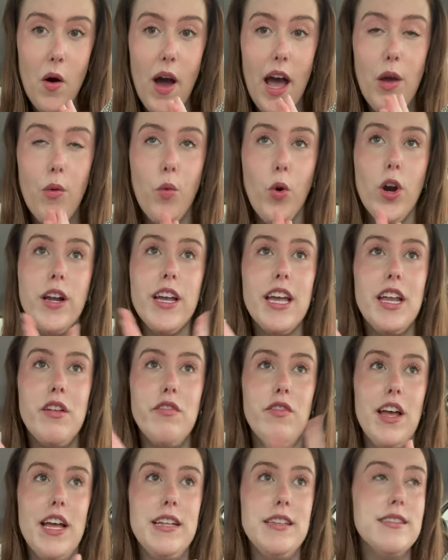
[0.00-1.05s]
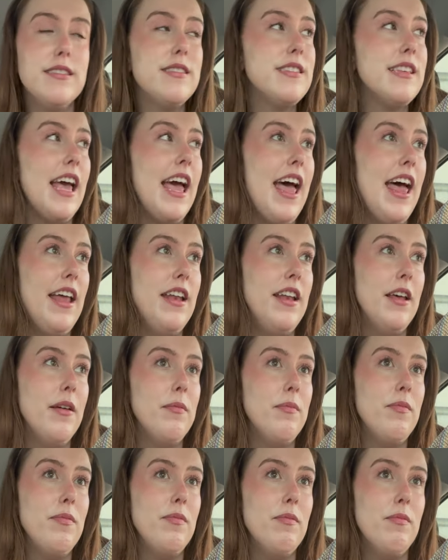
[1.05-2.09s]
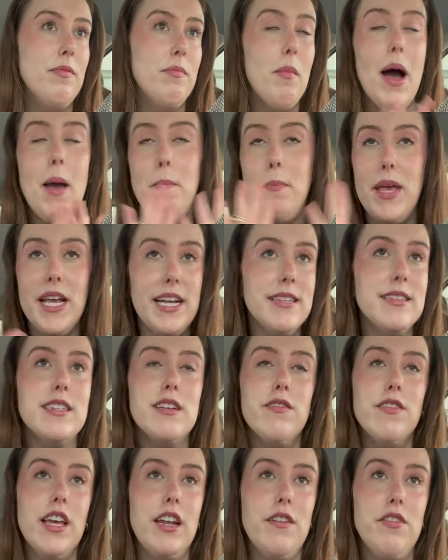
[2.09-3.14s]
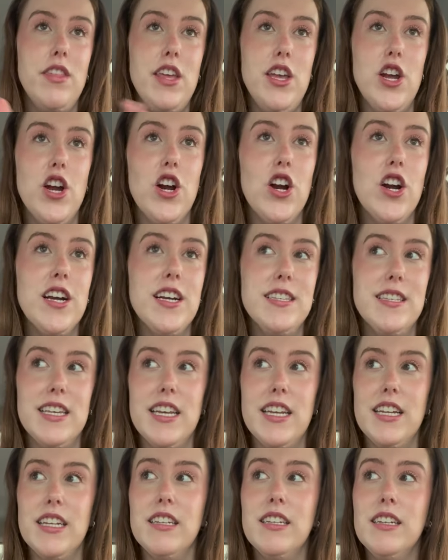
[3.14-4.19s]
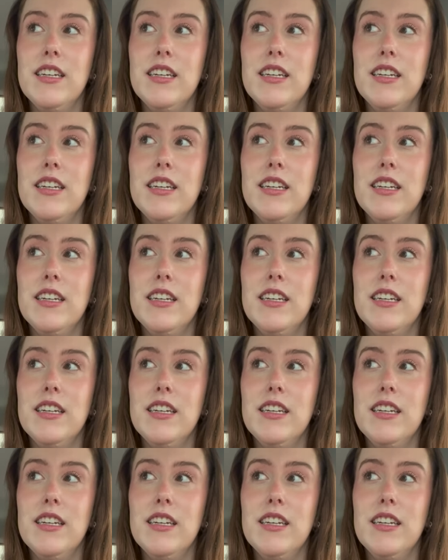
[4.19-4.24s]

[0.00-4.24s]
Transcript: I work in events and my biggest event of the year is in